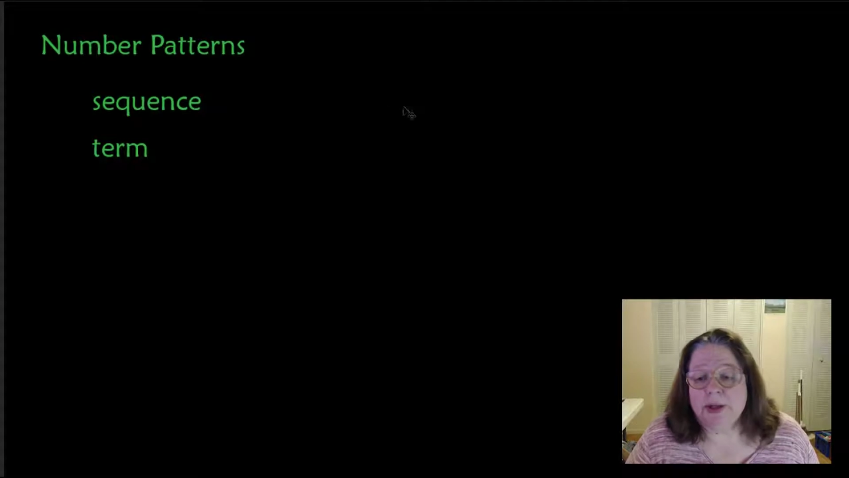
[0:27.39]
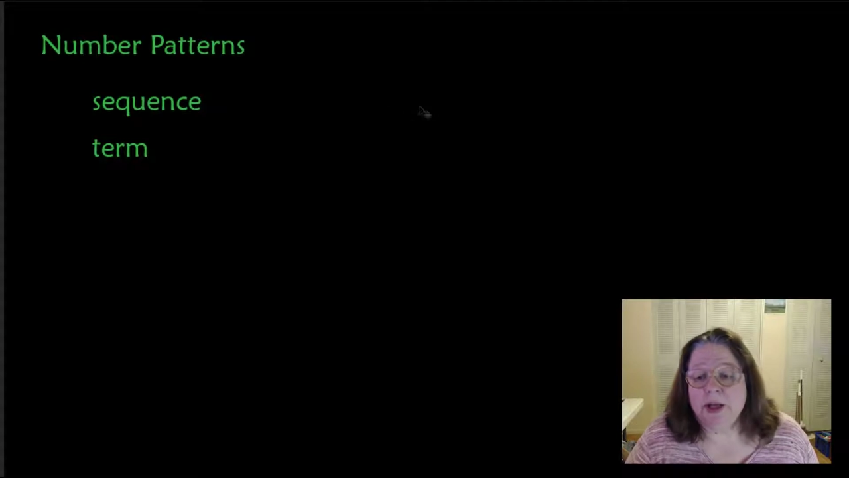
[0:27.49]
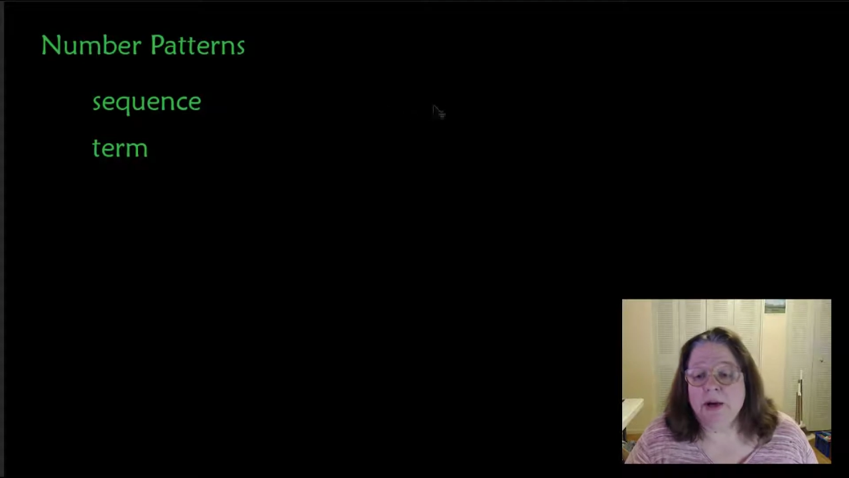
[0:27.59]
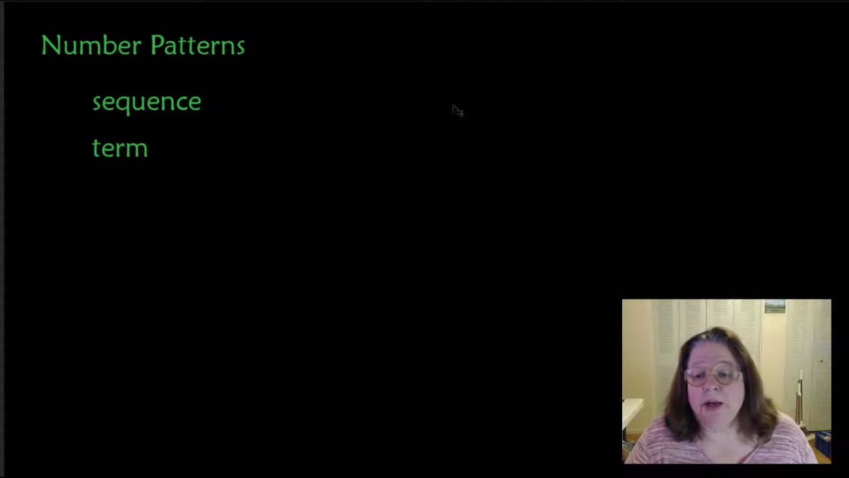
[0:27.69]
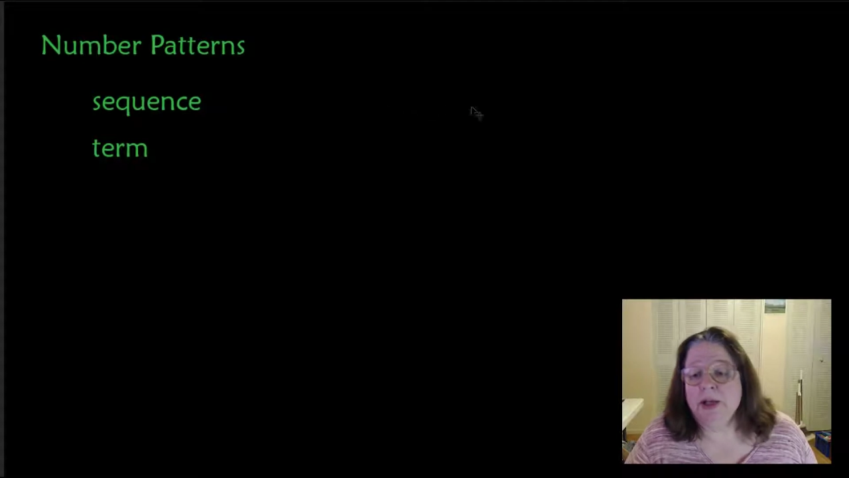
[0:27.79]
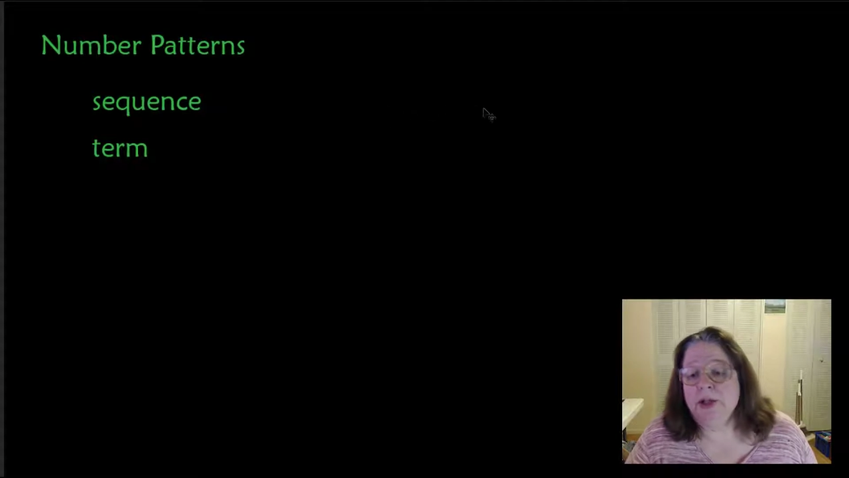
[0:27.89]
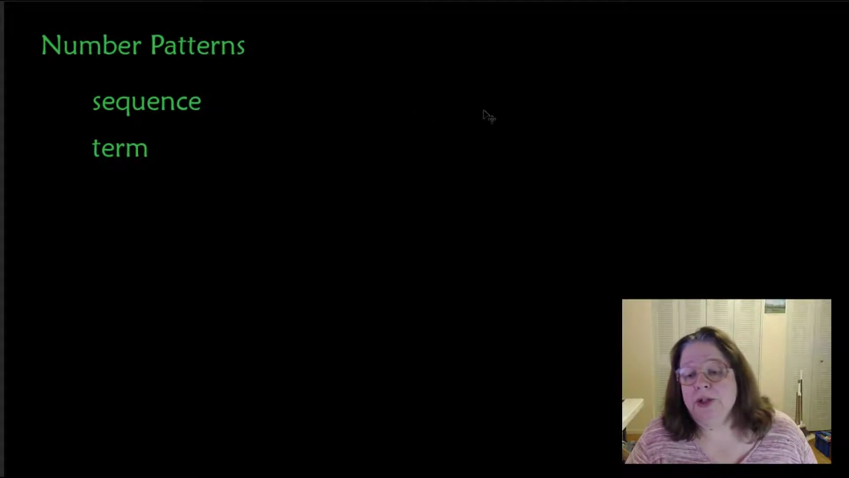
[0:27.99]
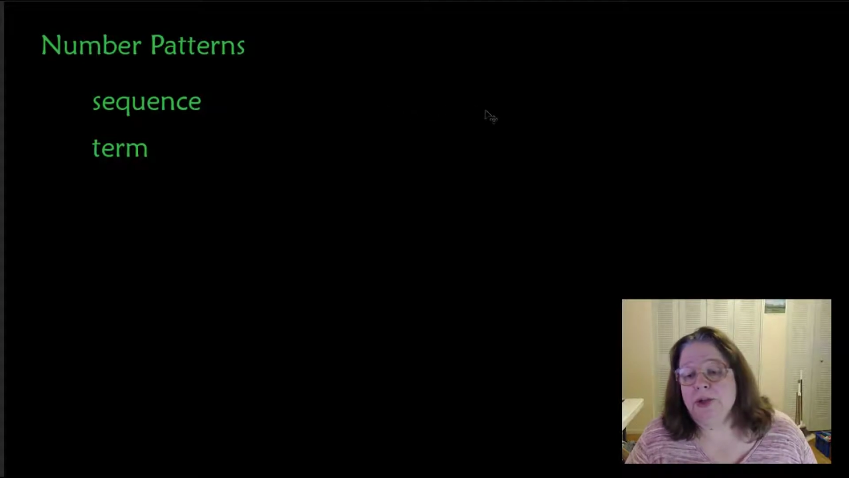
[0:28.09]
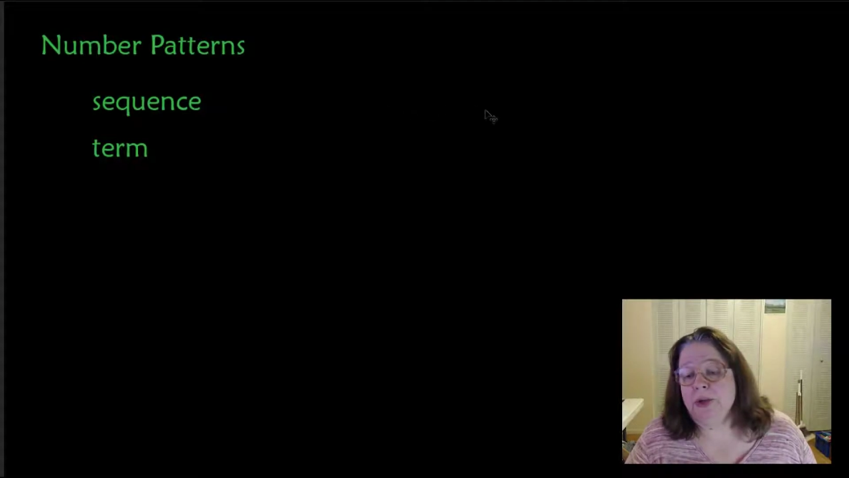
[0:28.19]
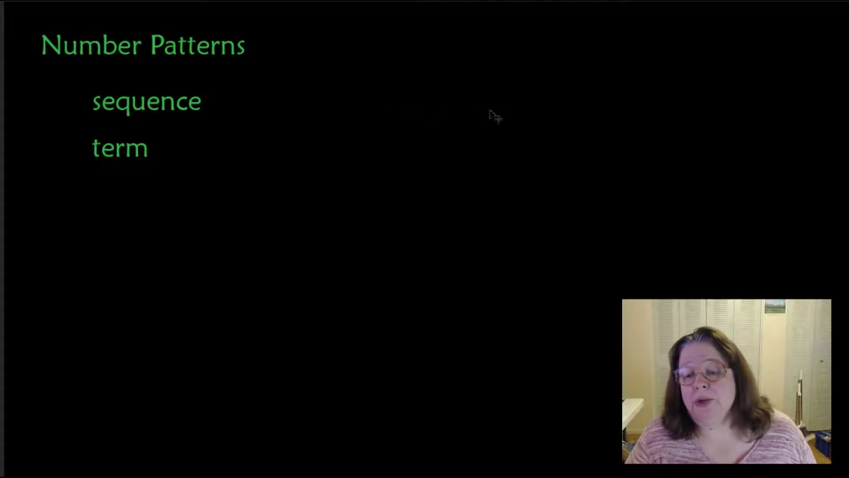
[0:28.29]
that are in a
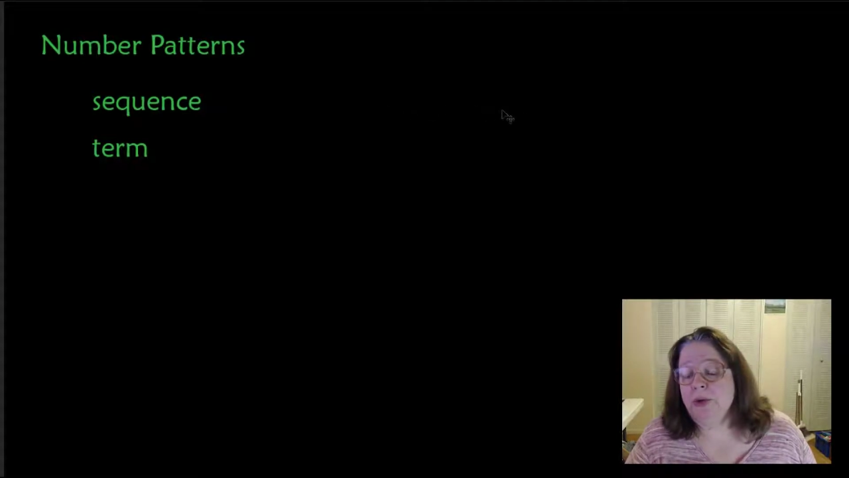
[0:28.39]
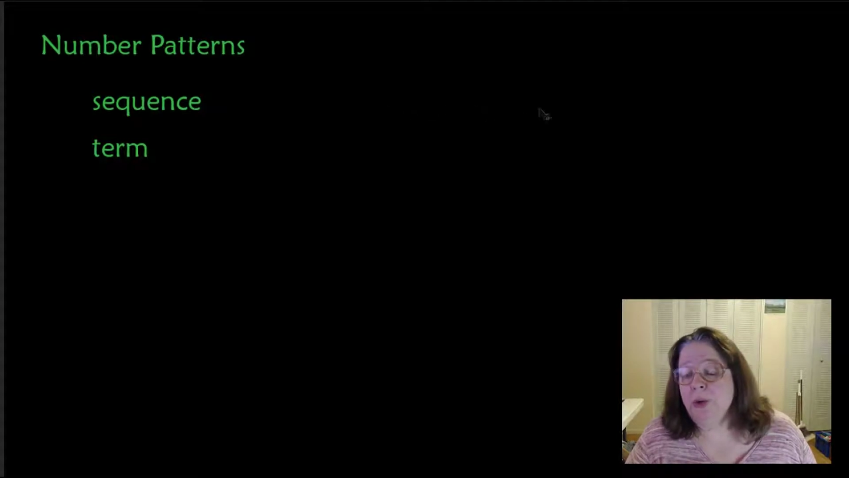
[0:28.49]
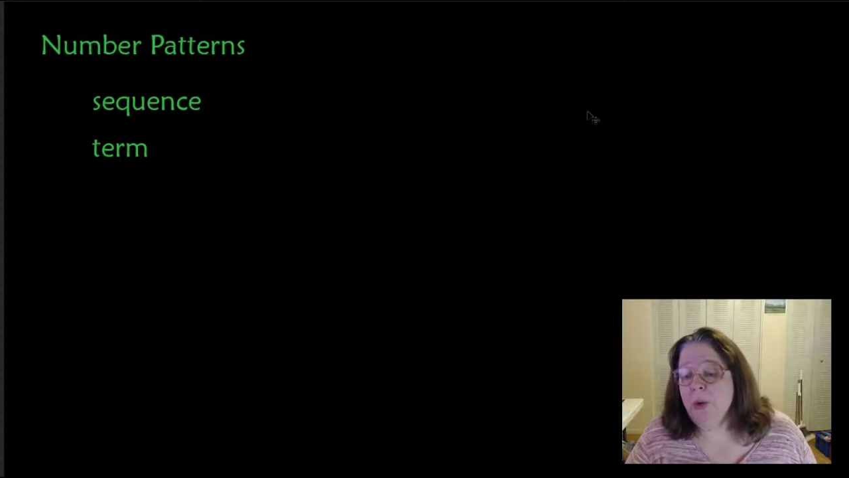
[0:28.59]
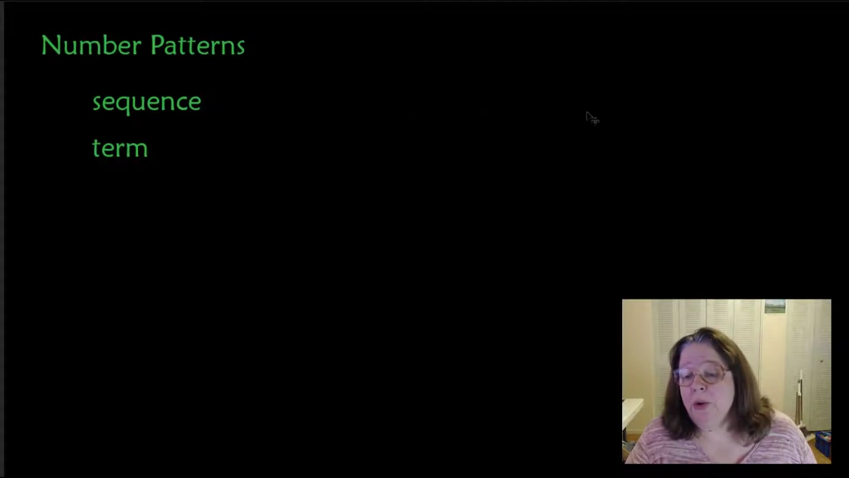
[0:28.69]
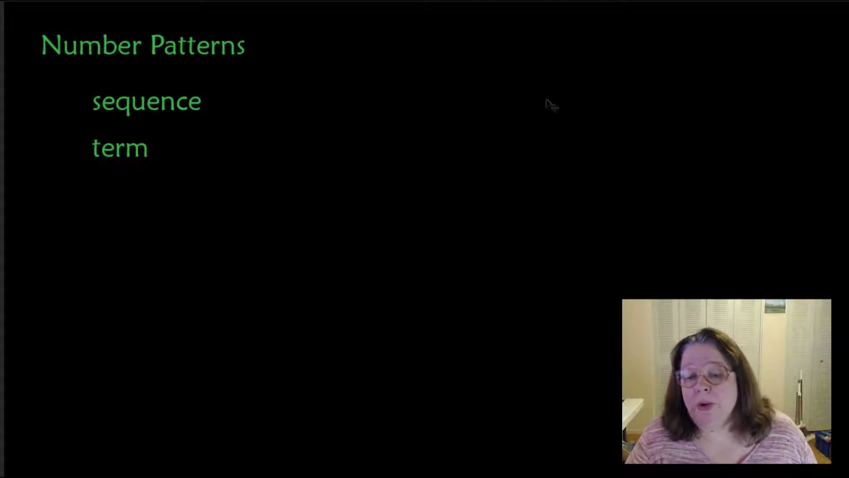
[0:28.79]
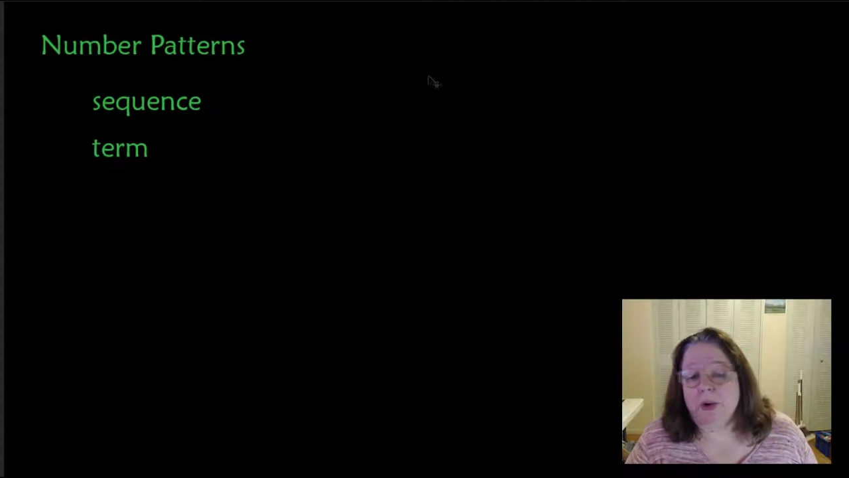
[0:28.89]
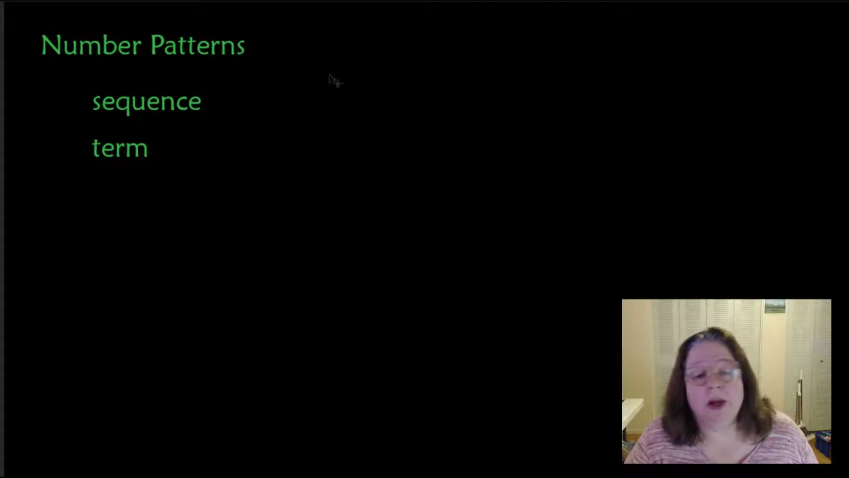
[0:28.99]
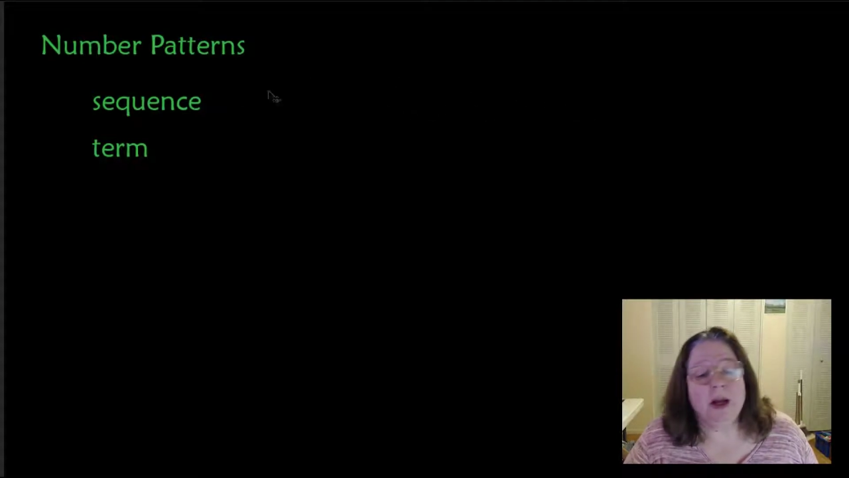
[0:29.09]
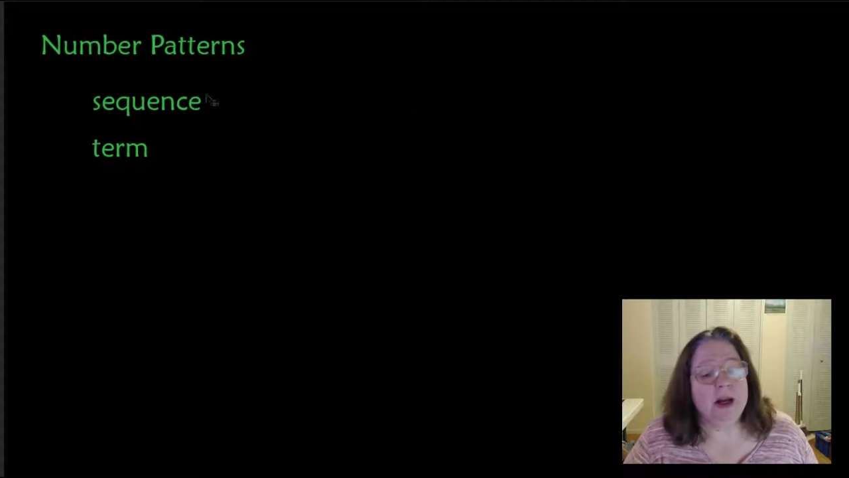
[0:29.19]
certain order.